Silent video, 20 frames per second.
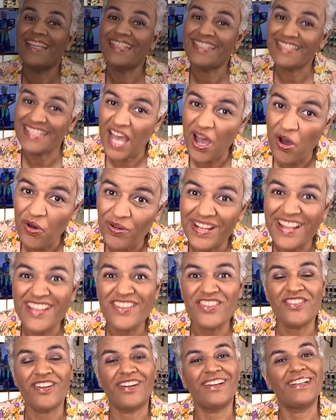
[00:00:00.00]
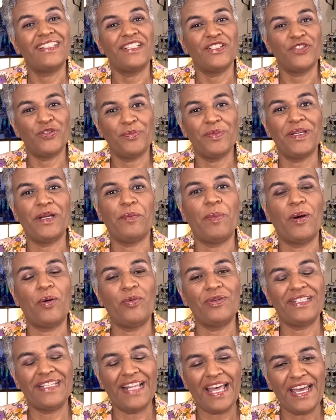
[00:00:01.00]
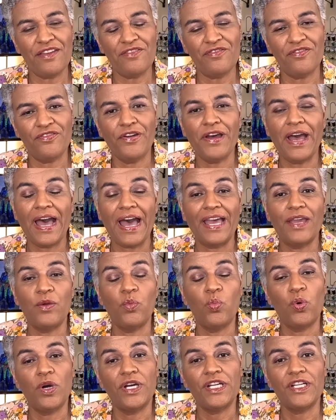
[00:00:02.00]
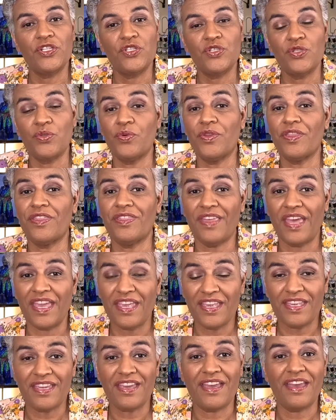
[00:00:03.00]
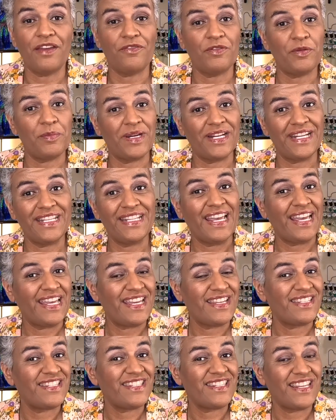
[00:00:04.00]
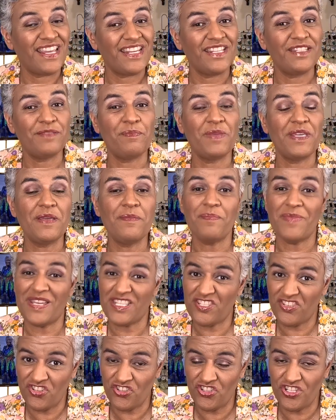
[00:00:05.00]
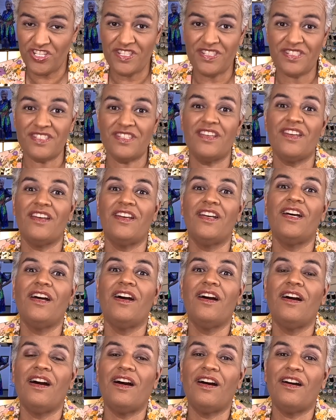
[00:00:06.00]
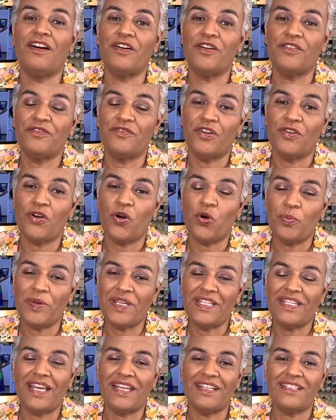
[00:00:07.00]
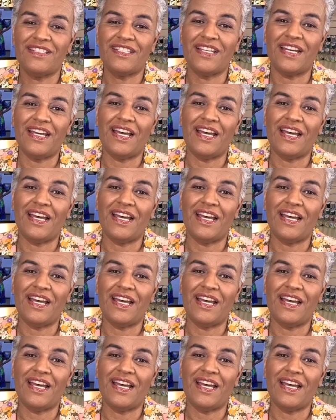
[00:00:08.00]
Now let's talk a little bit about life. I wanted to thank everybody that had sent me messages of hoping that